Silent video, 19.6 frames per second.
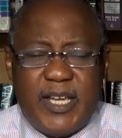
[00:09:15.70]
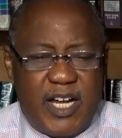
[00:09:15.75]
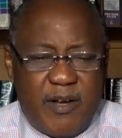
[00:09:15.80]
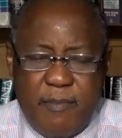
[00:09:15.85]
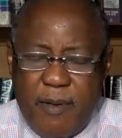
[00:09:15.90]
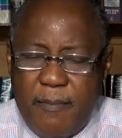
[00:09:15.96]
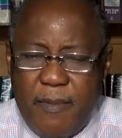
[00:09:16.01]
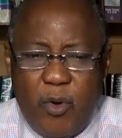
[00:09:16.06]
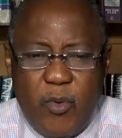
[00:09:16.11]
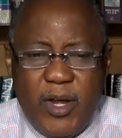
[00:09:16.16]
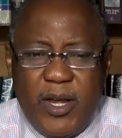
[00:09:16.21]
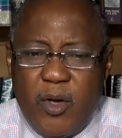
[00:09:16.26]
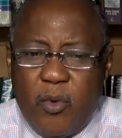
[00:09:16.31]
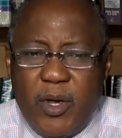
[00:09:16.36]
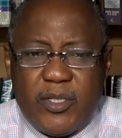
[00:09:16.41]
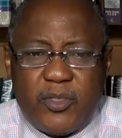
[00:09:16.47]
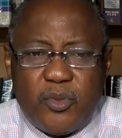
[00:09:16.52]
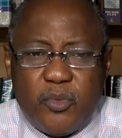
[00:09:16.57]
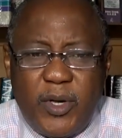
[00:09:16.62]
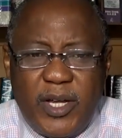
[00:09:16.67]
I remember when I
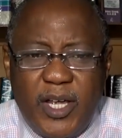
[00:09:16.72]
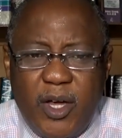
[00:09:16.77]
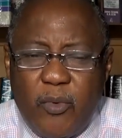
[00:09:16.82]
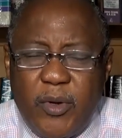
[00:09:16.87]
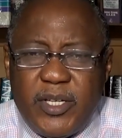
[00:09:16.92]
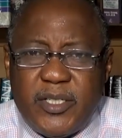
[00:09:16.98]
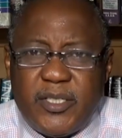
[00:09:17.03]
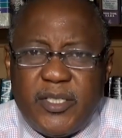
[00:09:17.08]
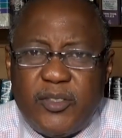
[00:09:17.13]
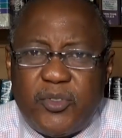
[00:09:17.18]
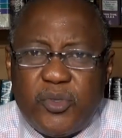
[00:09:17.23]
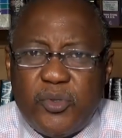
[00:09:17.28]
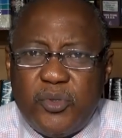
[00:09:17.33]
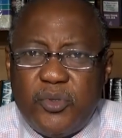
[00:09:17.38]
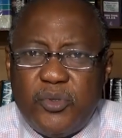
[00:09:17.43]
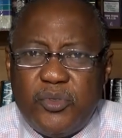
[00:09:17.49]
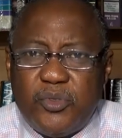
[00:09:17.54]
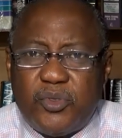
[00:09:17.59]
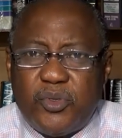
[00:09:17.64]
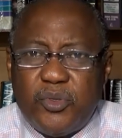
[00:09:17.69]
went to, when I went
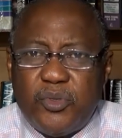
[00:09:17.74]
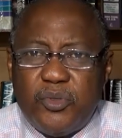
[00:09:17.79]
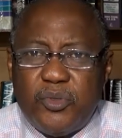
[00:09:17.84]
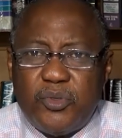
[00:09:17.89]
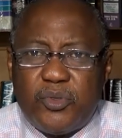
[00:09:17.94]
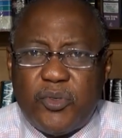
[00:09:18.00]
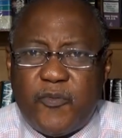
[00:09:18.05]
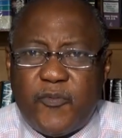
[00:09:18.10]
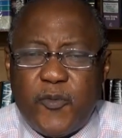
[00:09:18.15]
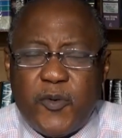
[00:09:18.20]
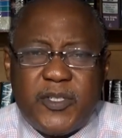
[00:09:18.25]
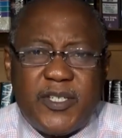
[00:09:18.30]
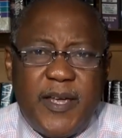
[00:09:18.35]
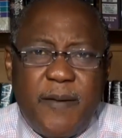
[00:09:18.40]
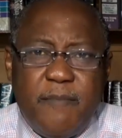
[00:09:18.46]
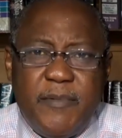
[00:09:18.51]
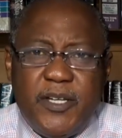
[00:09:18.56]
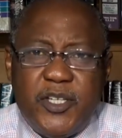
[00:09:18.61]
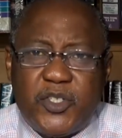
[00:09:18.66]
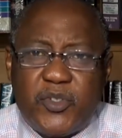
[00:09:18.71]
into to, to
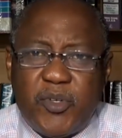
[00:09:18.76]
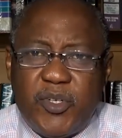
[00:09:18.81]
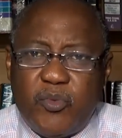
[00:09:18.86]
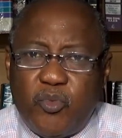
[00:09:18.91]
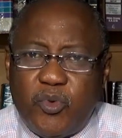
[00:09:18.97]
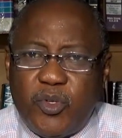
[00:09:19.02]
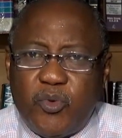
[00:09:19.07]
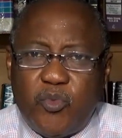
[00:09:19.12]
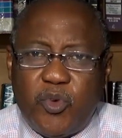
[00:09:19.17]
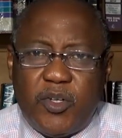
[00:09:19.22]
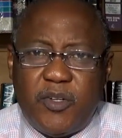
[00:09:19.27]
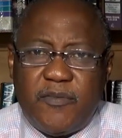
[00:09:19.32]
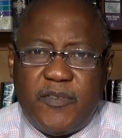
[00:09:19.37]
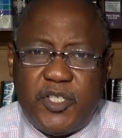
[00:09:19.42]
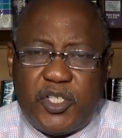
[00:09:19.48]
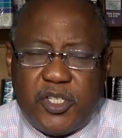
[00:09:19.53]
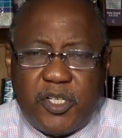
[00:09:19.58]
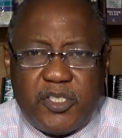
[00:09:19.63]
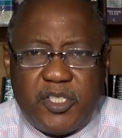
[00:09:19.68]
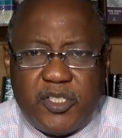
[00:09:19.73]
full-time ministry in, in one of
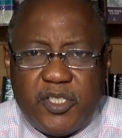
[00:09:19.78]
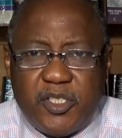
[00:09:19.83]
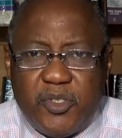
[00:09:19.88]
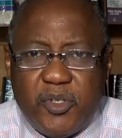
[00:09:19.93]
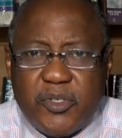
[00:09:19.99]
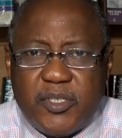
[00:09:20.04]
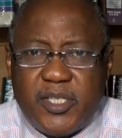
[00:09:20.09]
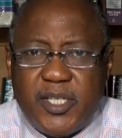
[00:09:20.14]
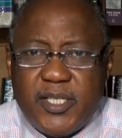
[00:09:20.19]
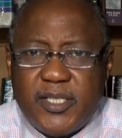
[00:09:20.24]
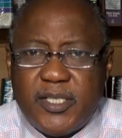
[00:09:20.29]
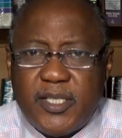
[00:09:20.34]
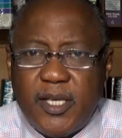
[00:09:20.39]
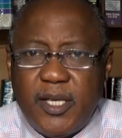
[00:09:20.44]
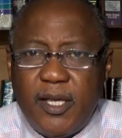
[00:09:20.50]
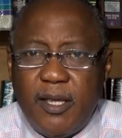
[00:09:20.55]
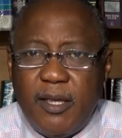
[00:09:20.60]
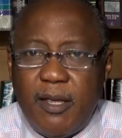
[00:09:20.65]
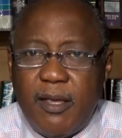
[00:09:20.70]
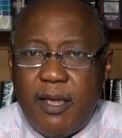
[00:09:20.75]
the churches in those days,
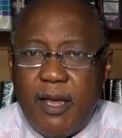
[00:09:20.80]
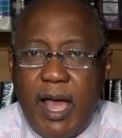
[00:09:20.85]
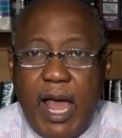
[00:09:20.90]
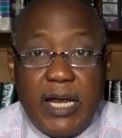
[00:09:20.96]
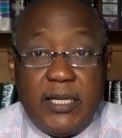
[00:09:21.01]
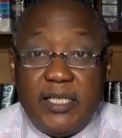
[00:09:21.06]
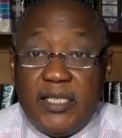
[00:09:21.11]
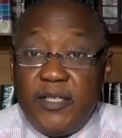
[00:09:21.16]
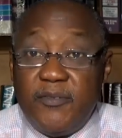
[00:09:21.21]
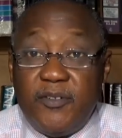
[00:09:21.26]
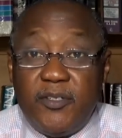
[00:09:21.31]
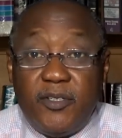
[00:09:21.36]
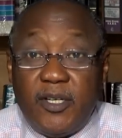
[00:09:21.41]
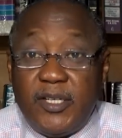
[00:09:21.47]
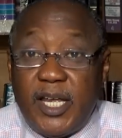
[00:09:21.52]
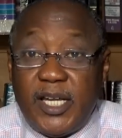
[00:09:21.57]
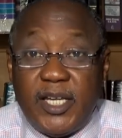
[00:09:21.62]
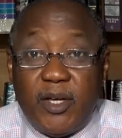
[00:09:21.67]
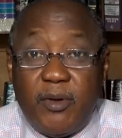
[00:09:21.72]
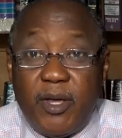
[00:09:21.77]
I didn't even
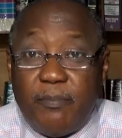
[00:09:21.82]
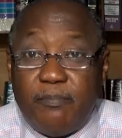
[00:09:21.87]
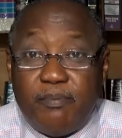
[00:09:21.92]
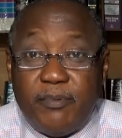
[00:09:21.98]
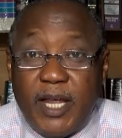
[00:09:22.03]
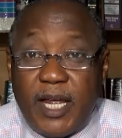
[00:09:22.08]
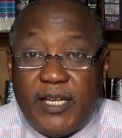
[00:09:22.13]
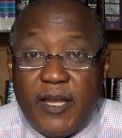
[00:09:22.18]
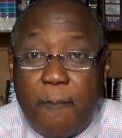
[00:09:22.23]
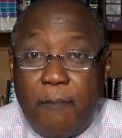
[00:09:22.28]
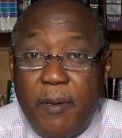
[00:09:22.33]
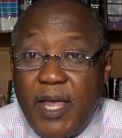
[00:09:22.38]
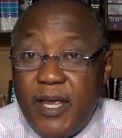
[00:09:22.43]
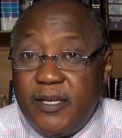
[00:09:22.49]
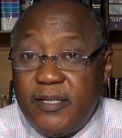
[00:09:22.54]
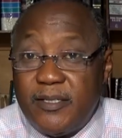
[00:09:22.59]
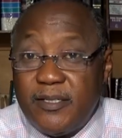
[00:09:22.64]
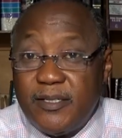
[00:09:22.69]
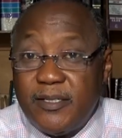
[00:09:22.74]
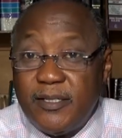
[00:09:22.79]
know that they were that they
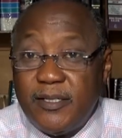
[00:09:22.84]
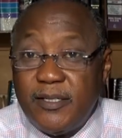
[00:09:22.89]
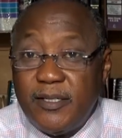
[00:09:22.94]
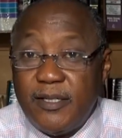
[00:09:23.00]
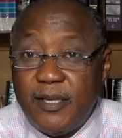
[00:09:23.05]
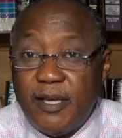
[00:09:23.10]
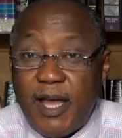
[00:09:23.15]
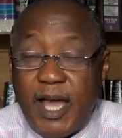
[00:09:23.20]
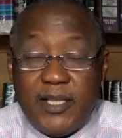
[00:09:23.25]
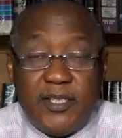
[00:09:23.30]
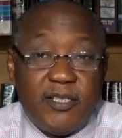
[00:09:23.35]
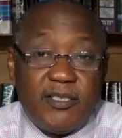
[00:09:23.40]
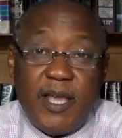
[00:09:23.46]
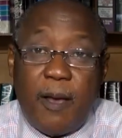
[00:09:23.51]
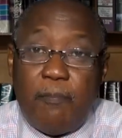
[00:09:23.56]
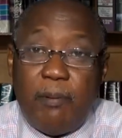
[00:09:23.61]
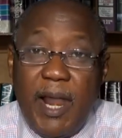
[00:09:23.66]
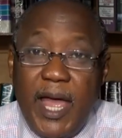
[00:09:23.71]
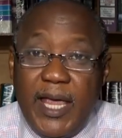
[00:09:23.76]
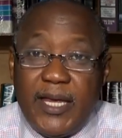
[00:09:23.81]
paid. I just
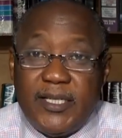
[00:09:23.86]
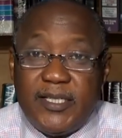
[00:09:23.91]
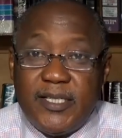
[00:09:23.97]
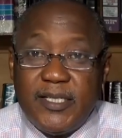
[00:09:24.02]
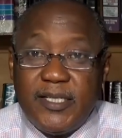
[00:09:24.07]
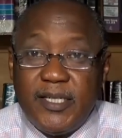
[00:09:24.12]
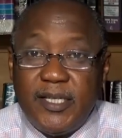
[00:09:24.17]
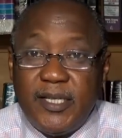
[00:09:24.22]
applied.